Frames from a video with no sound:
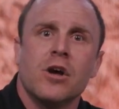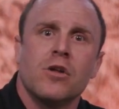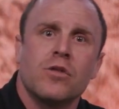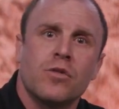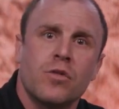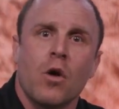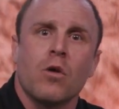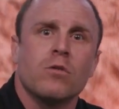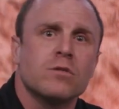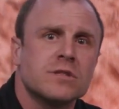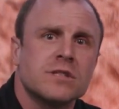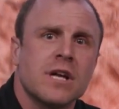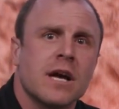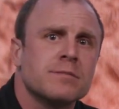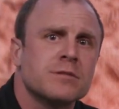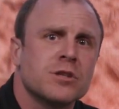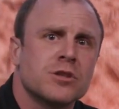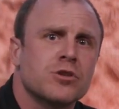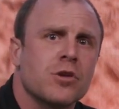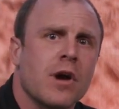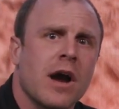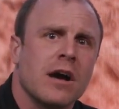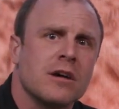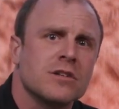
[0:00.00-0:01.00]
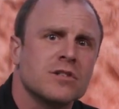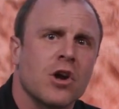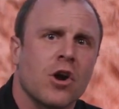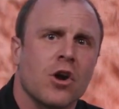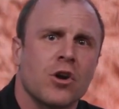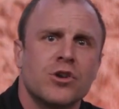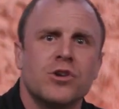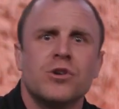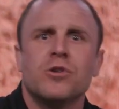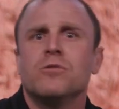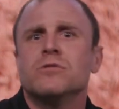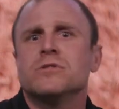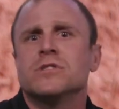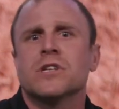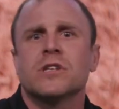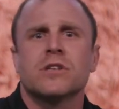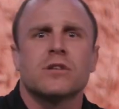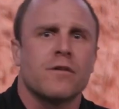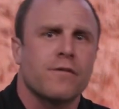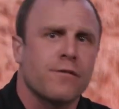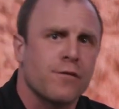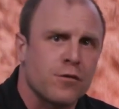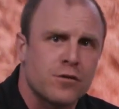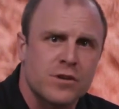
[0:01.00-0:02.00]
those types of trials are using
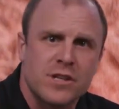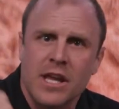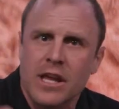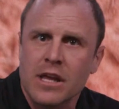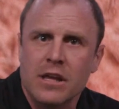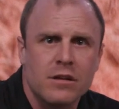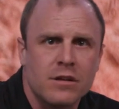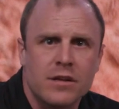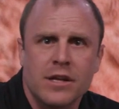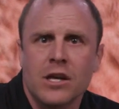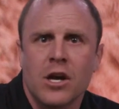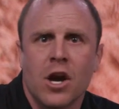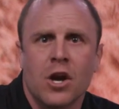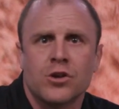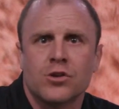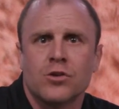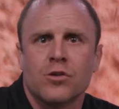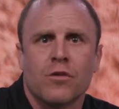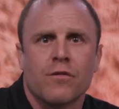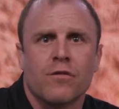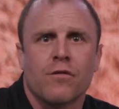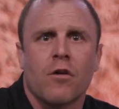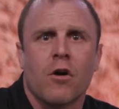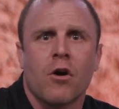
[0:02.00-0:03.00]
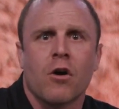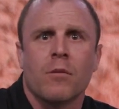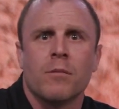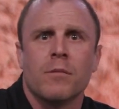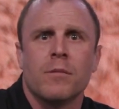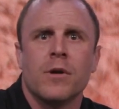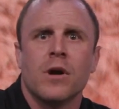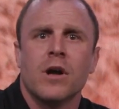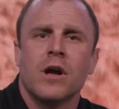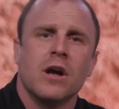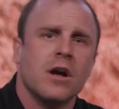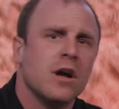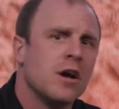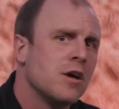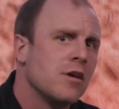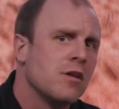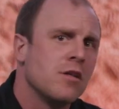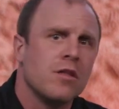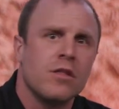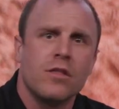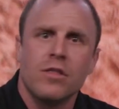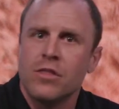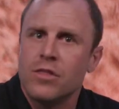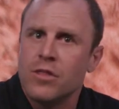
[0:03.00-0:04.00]
the fertility on your farm,
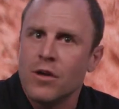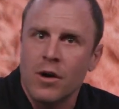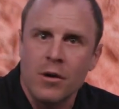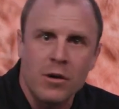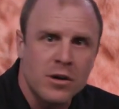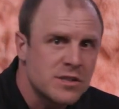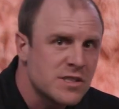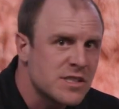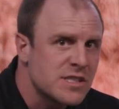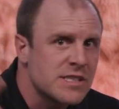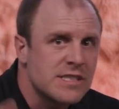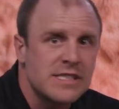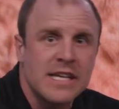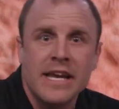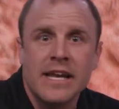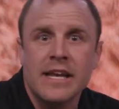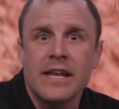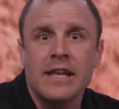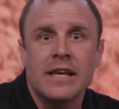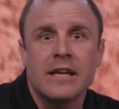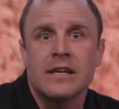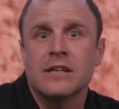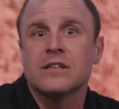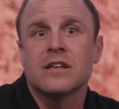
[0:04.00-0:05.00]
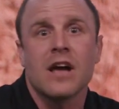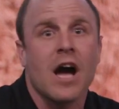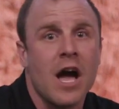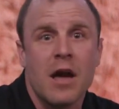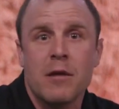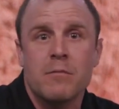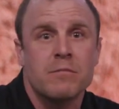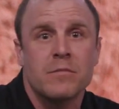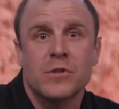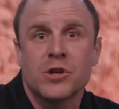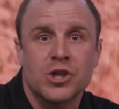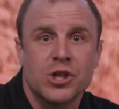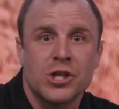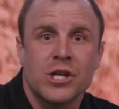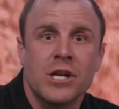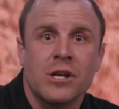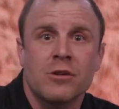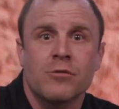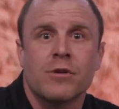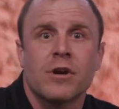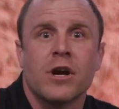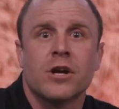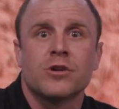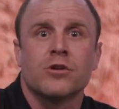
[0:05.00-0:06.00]
the seeding type
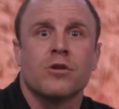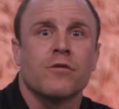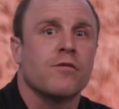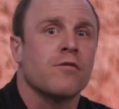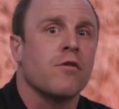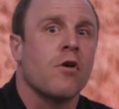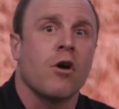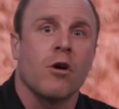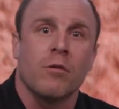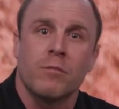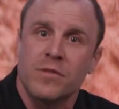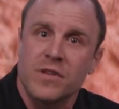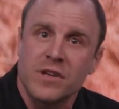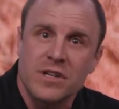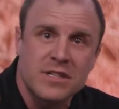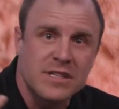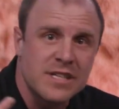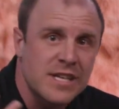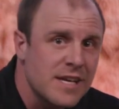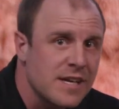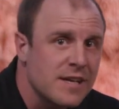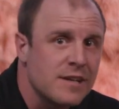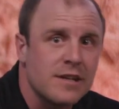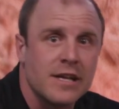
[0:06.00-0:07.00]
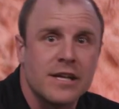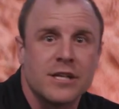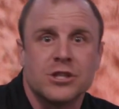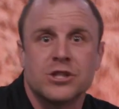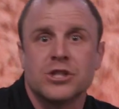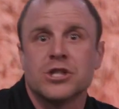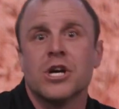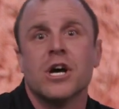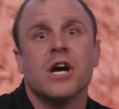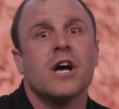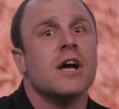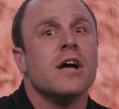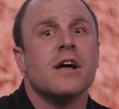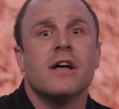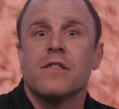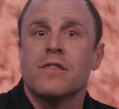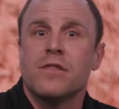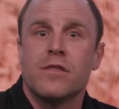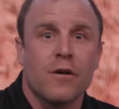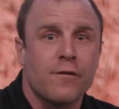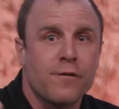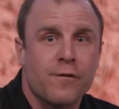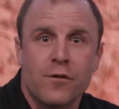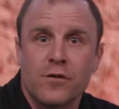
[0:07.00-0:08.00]
machinery on your farm, the tillage,
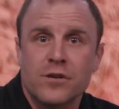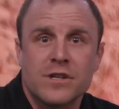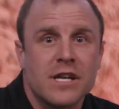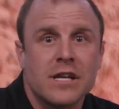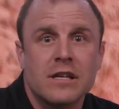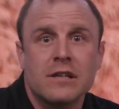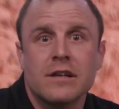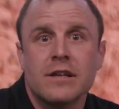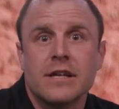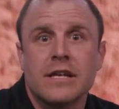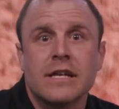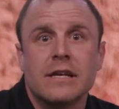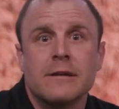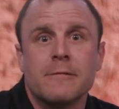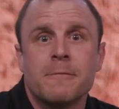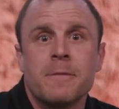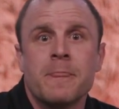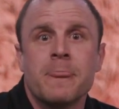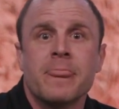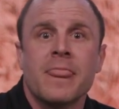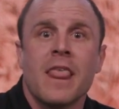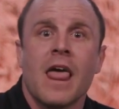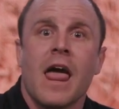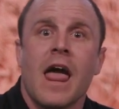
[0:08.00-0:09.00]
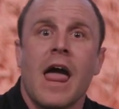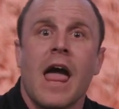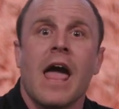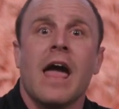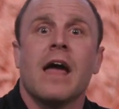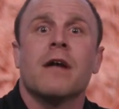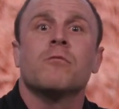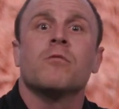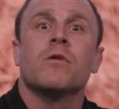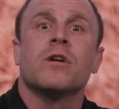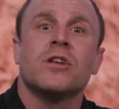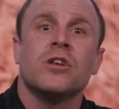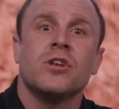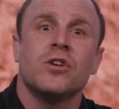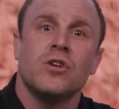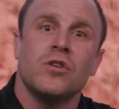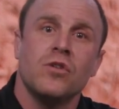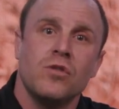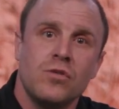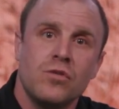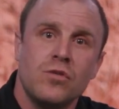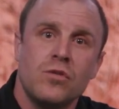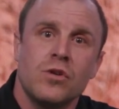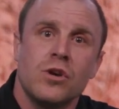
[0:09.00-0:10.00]
the fertility. And when
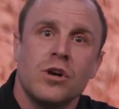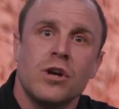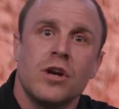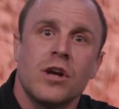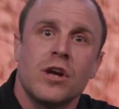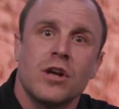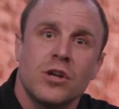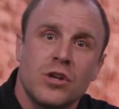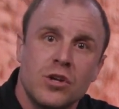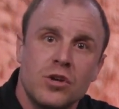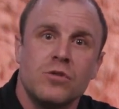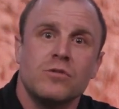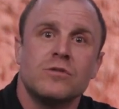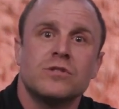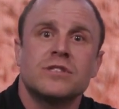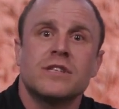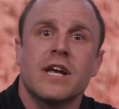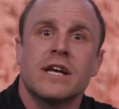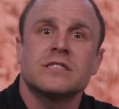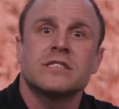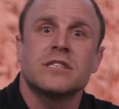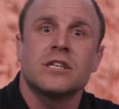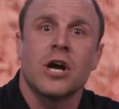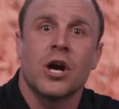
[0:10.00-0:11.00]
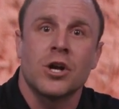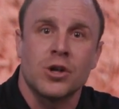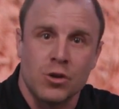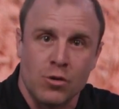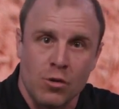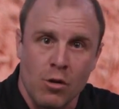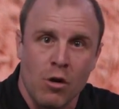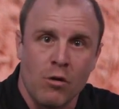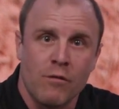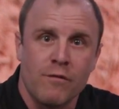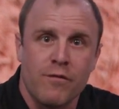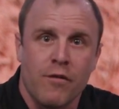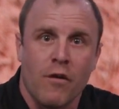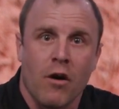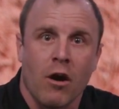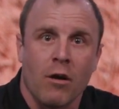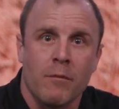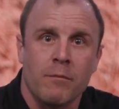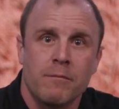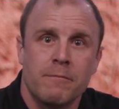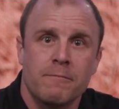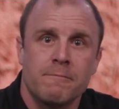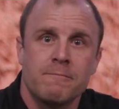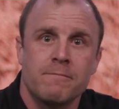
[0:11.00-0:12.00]
you use testing on your own
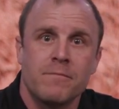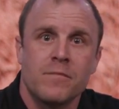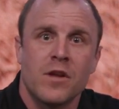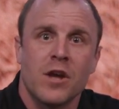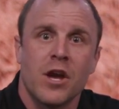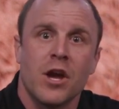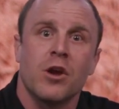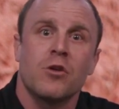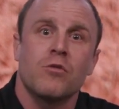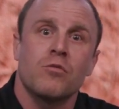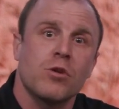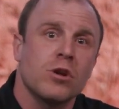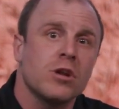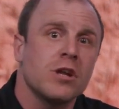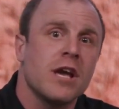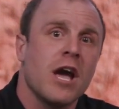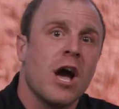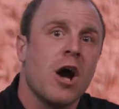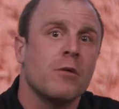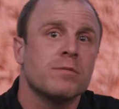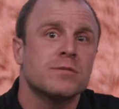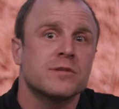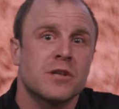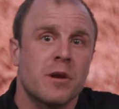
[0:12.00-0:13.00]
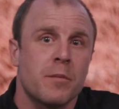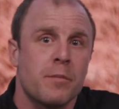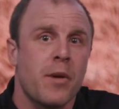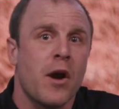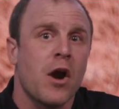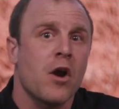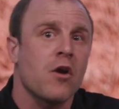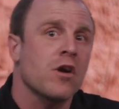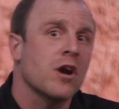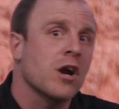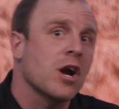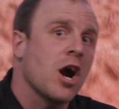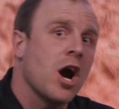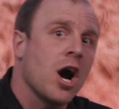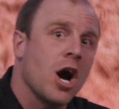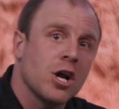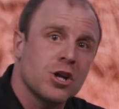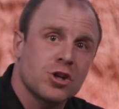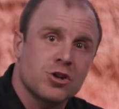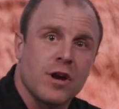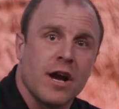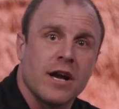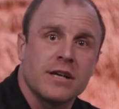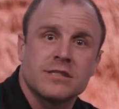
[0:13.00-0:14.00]
farm, it really helps compare and
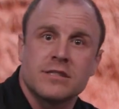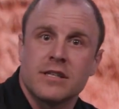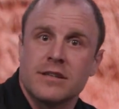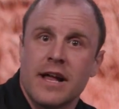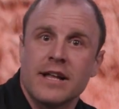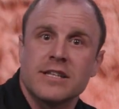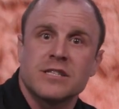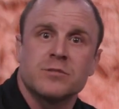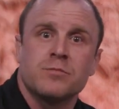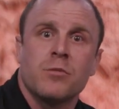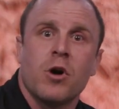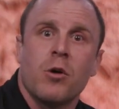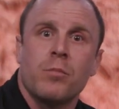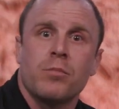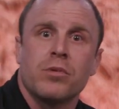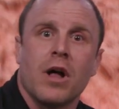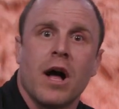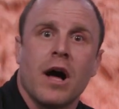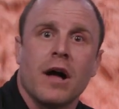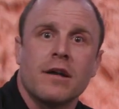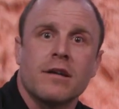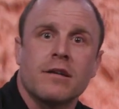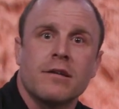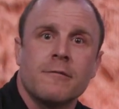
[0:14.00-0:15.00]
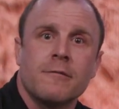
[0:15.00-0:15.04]
contrast to that small plot.